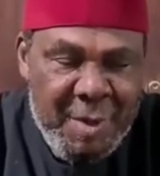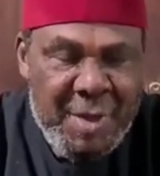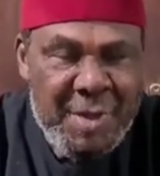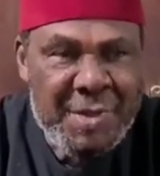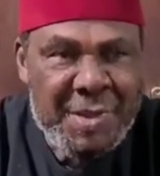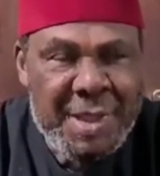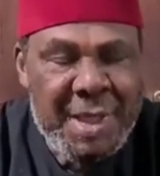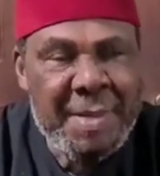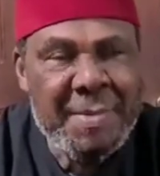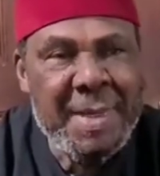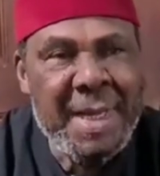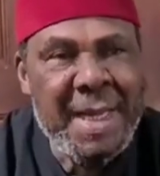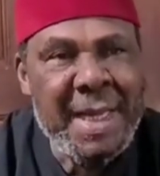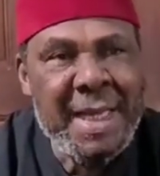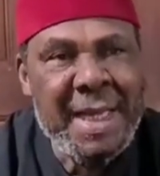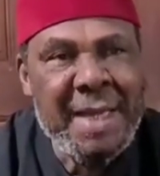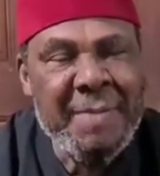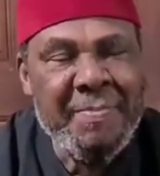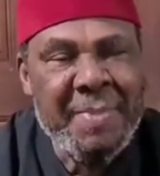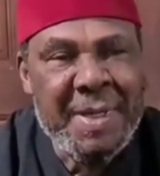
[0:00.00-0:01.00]
But you see,
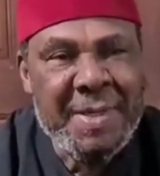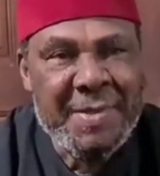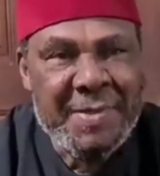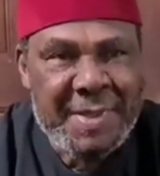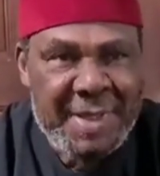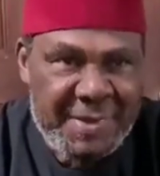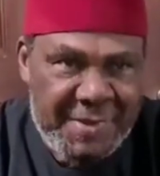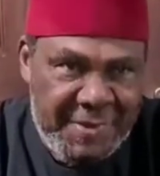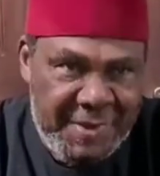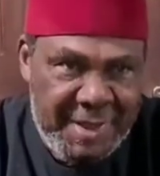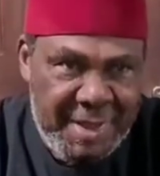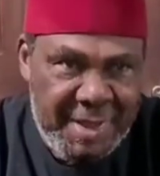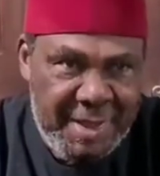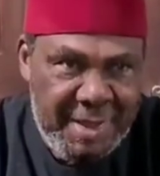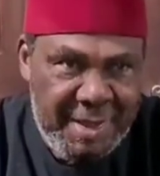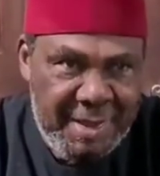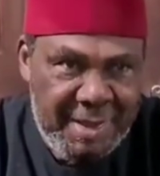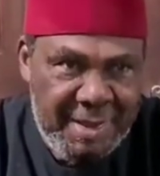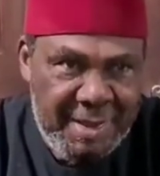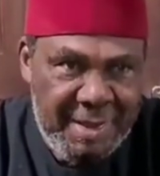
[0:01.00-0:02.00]
they keep
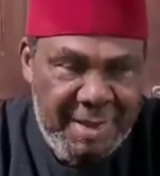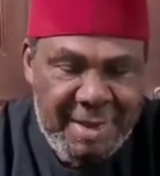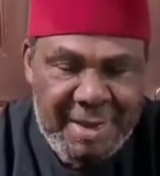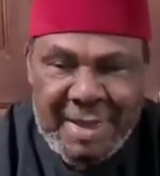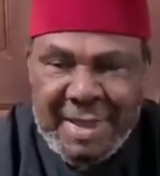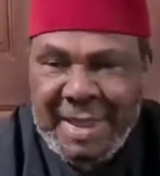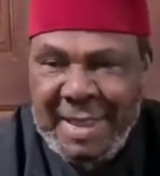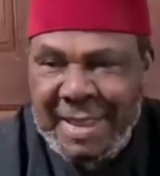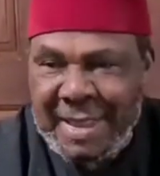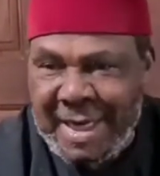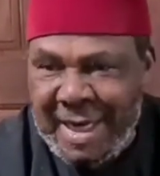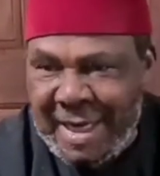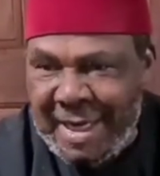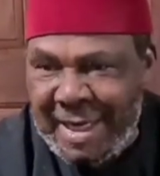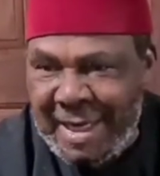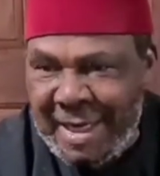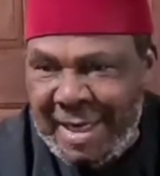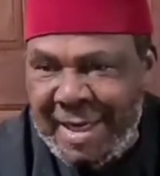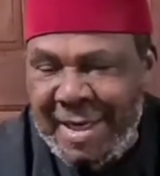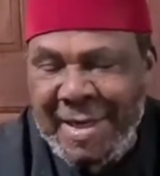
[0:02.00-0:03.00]
insisting,
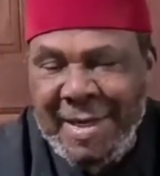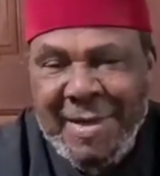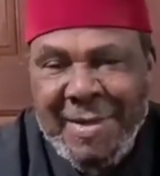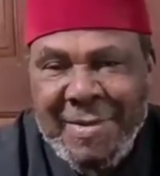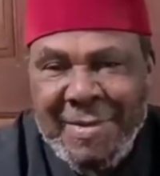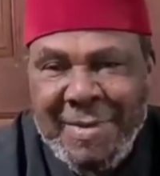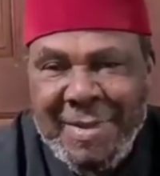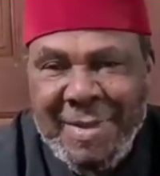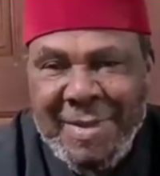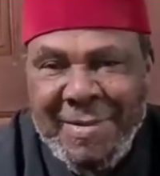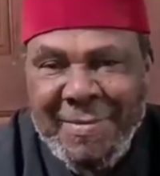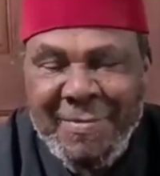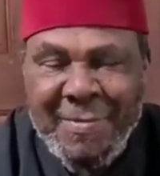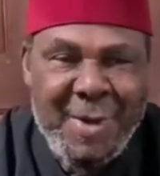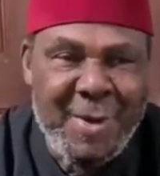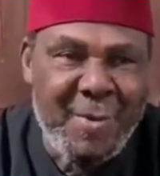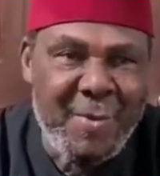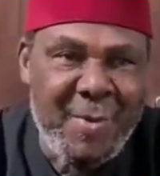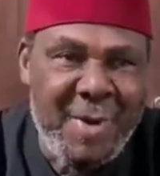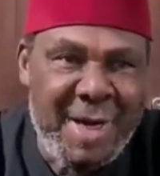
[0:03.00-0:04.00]
Daddy,
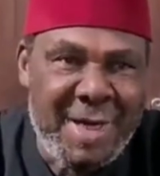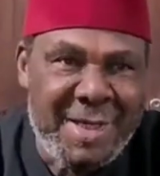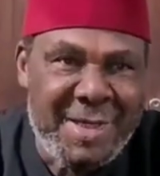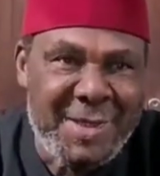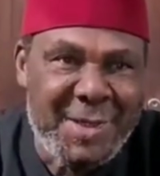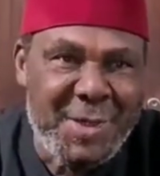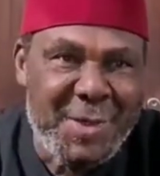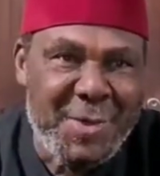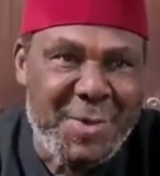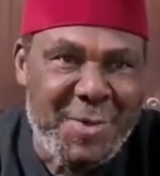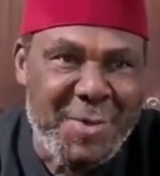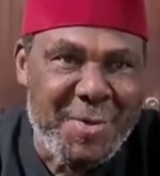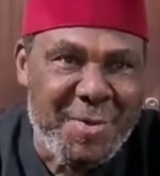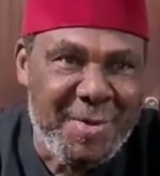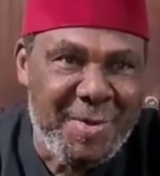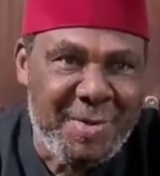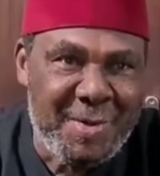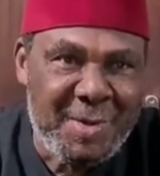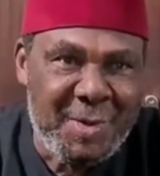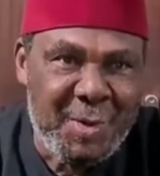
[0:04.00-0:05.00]
we want
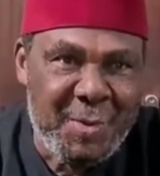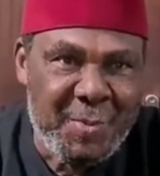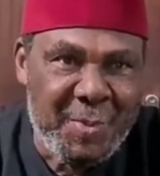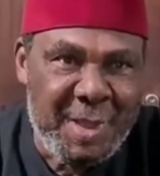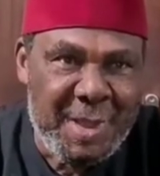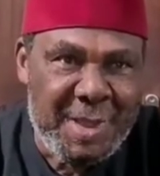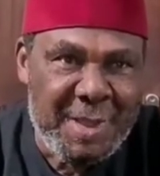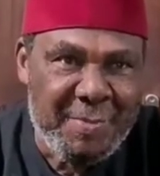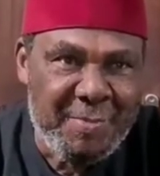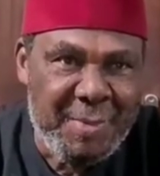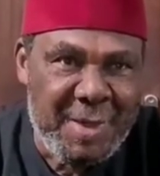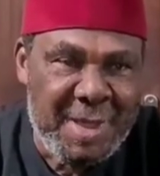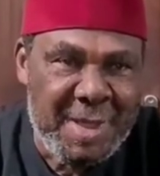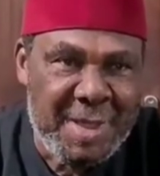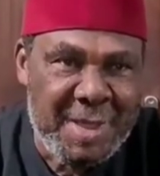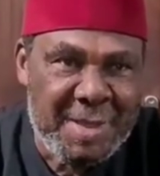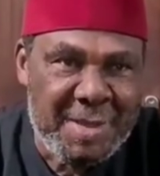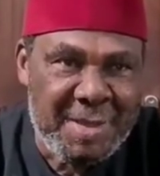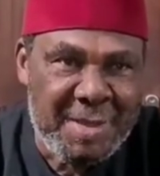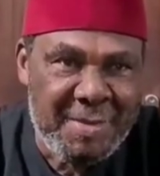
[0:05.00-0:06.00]
you to be the
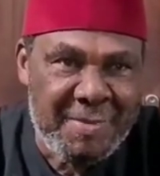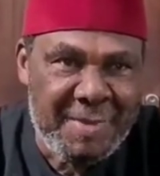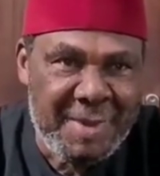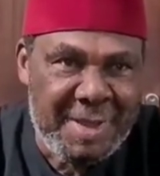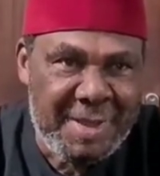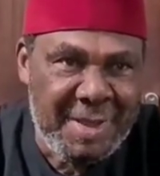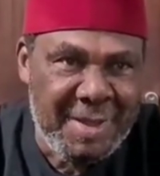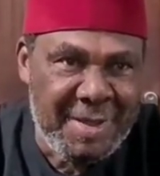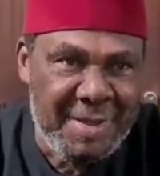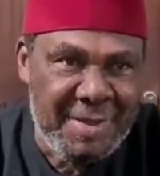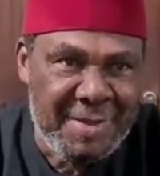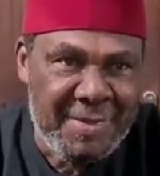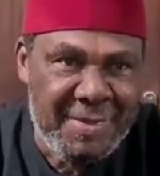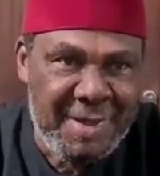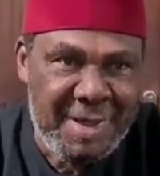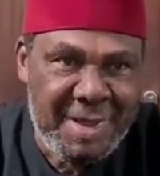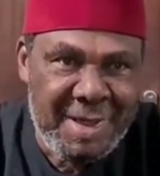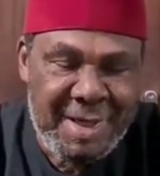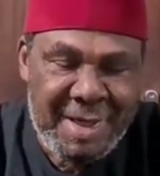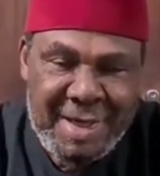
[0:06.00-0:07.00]
president of this
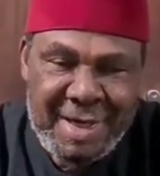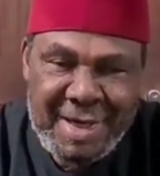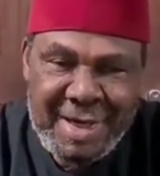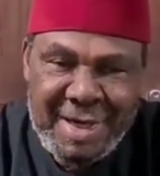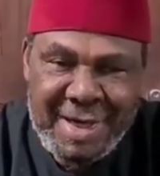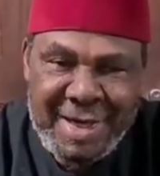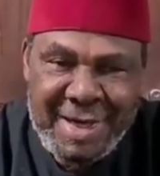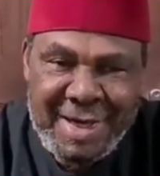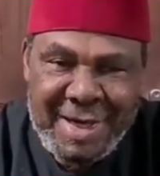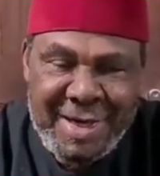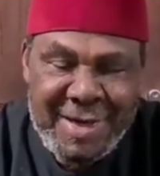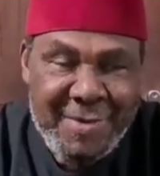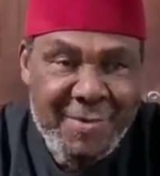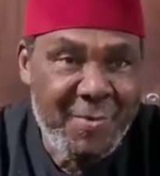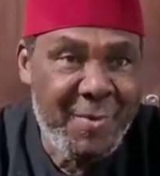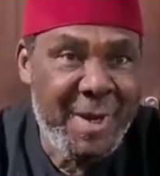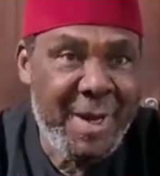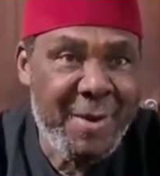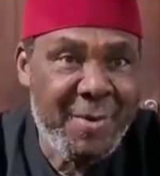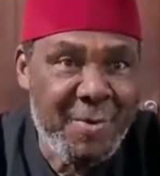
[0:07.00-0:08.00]
country.
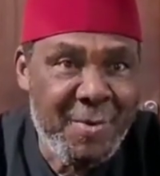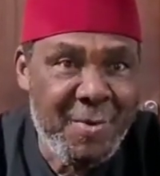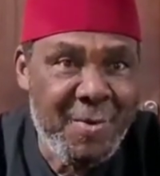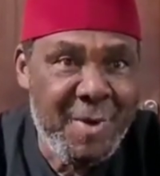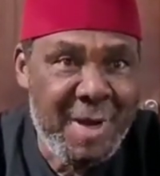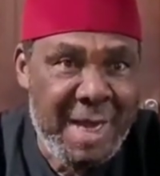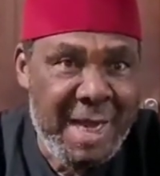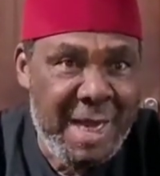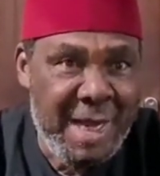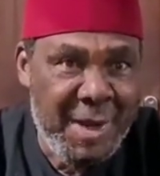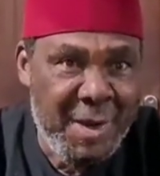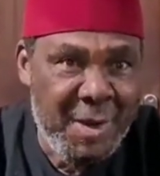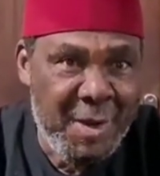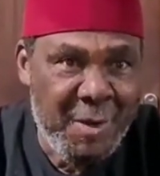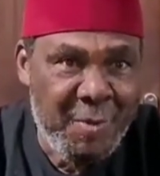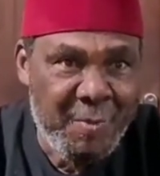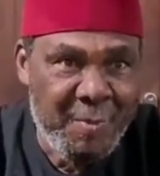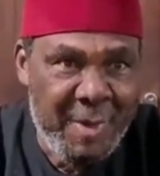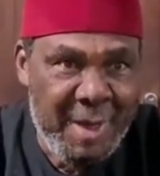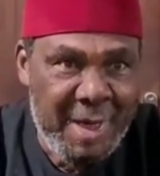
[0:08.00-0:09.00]
We who are
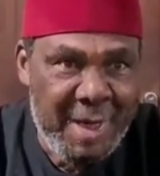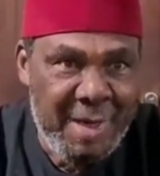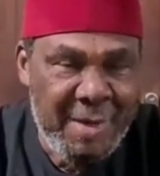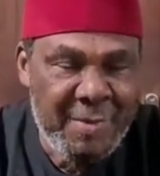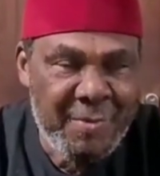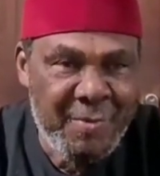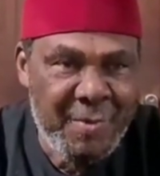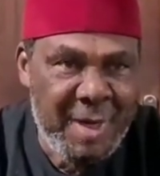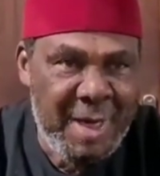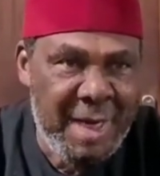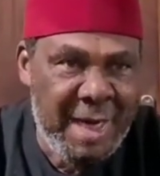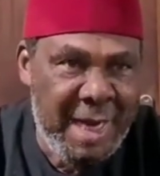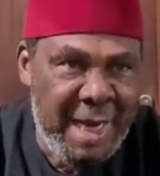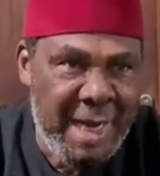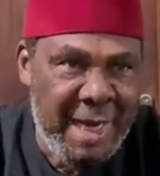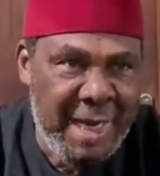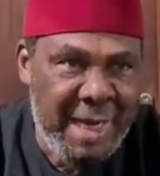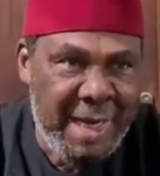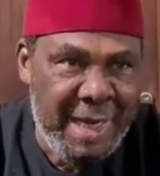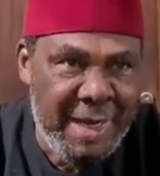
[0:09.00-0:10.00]
young men, we
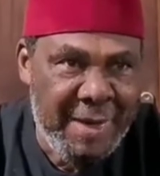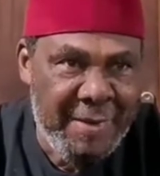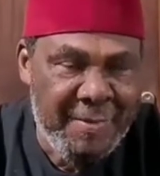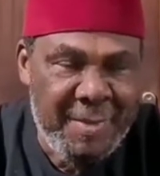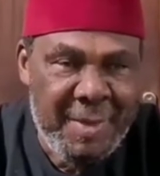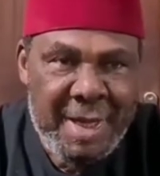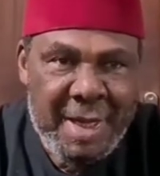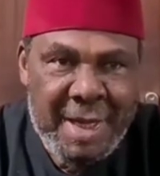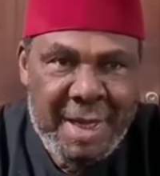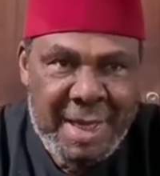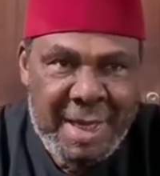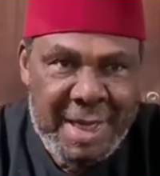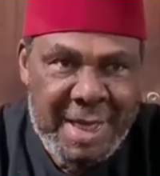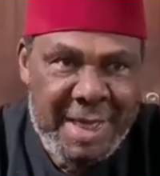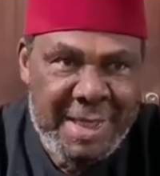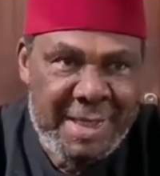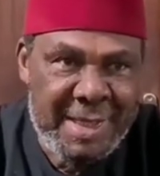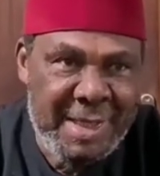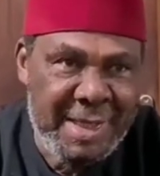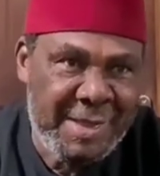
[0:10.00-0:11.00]
like him.
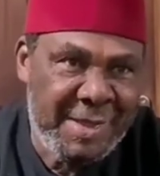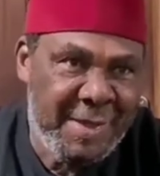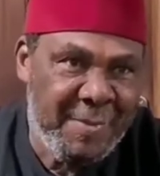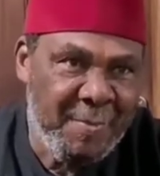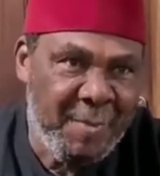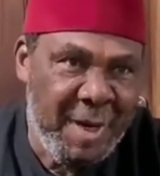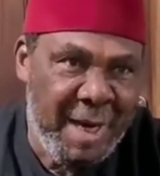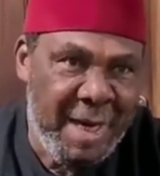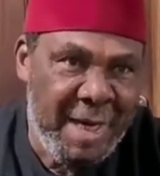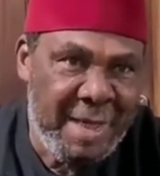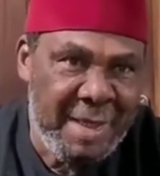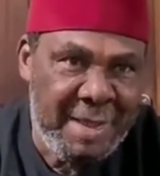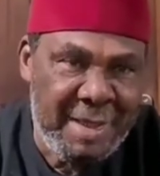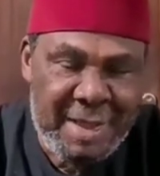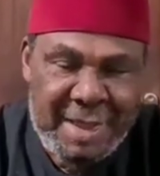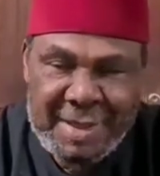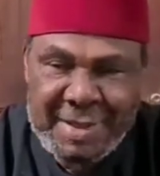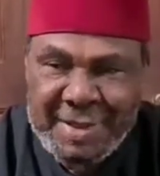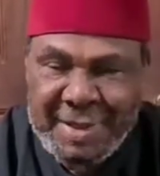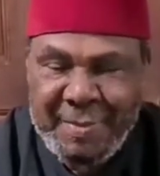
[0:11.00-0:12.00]
He's
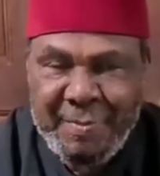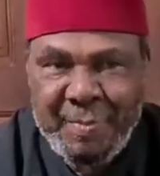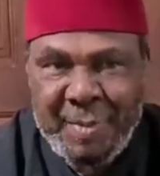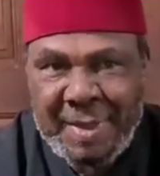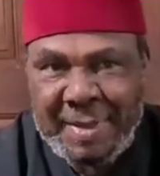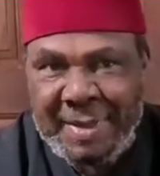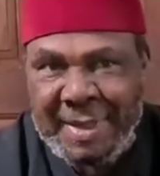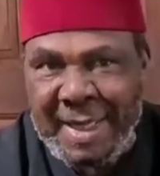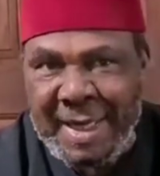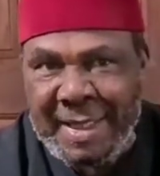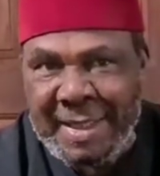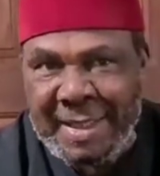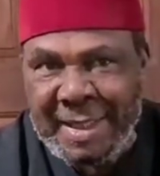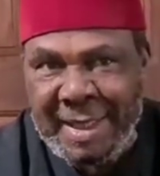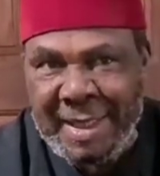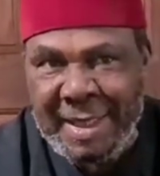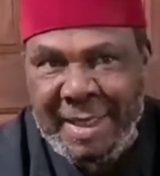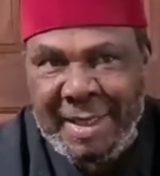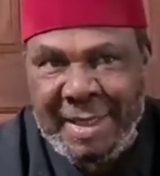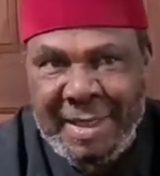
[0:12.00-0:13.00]
disciplined, he's
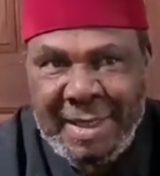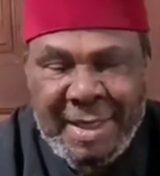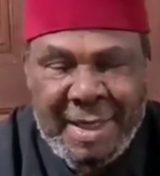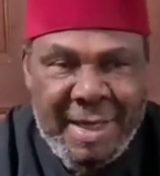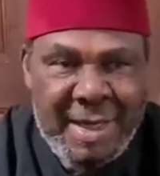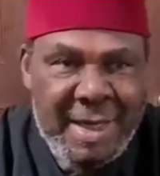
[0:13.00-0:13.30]
sympathetic,